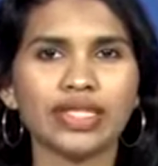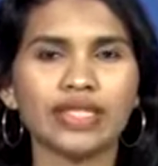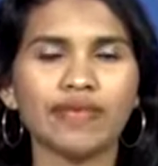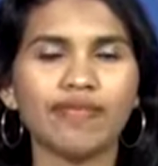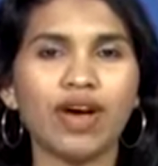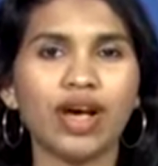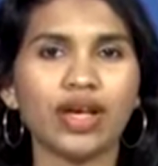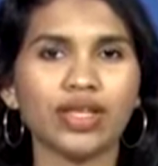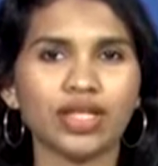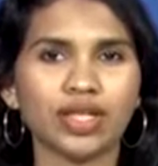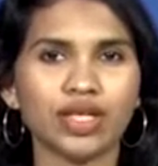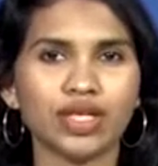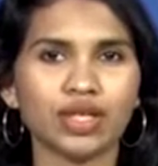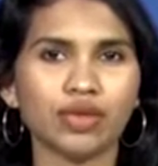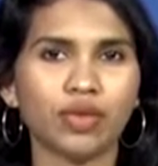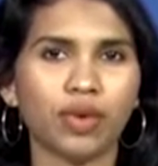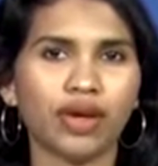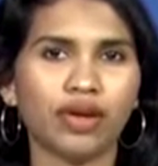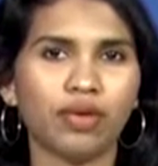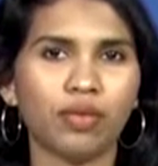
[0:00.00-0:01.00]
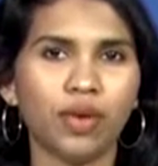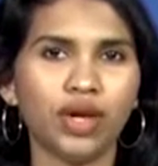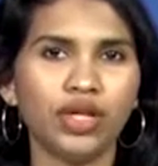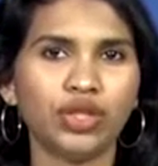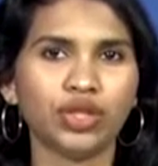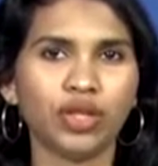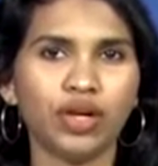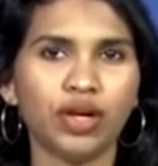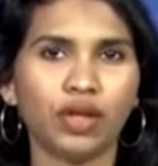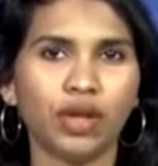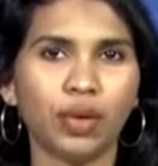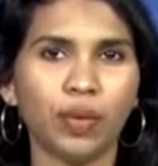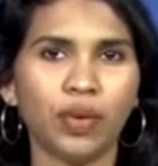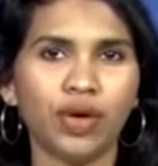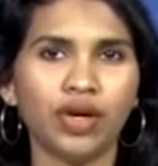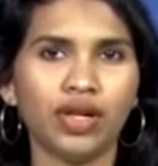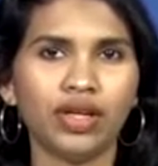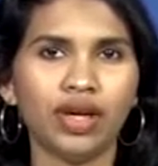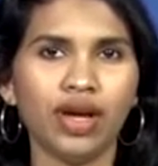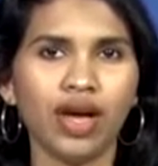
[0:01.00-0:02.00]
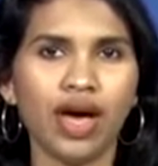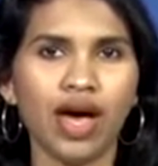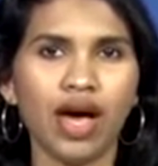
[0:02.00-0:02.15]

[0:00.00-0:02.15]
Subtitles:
the fastest growing region in the world.